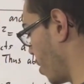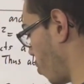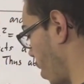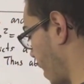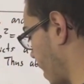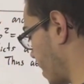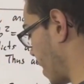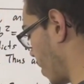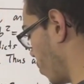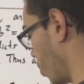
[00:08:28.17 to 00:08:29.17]
the right-hand side
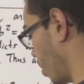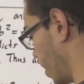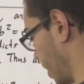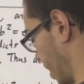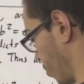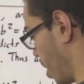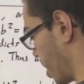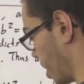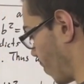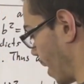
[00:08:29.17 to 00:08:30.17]
of both of these
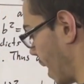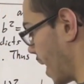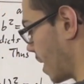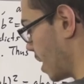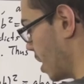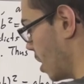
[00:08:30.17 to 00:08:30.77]
expressions by A,